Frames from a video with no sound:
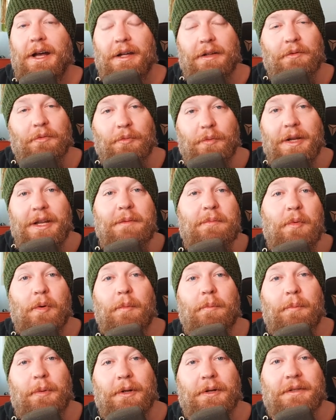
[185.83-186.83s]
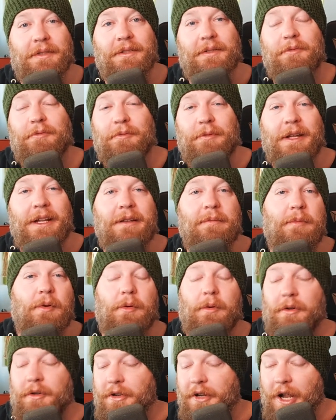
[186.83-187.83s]
Read more books, read
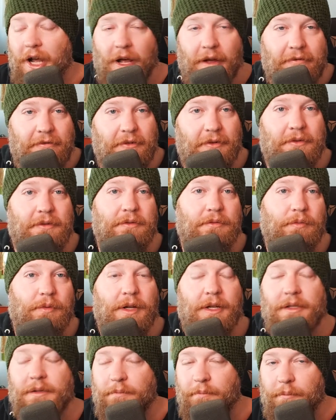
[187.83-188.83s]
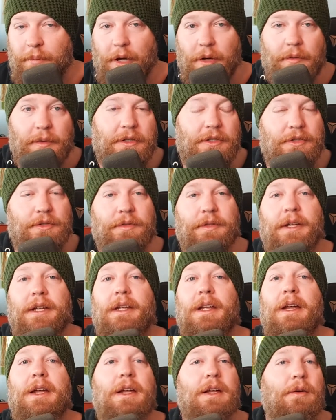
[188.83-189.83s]
more novels, read
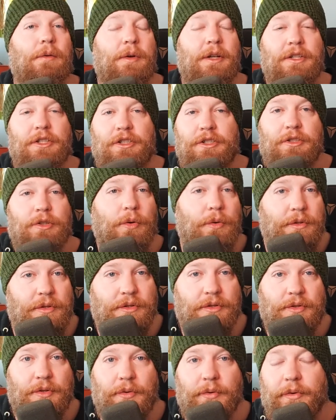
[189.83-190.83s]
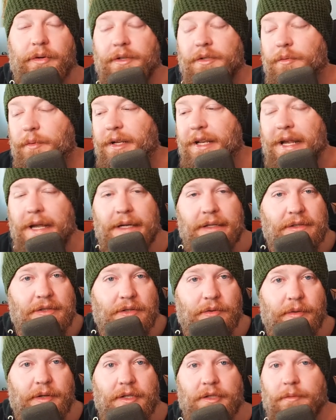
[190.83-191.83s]
poetry, read short stories, read
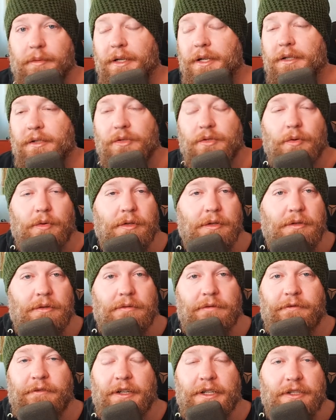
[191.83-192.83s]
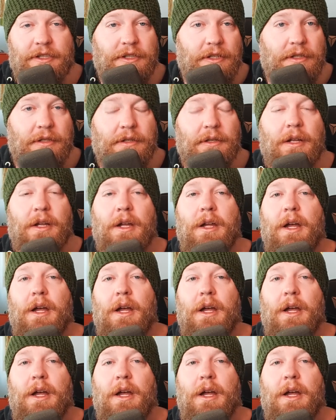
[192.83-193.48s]
histories, read historical fiction,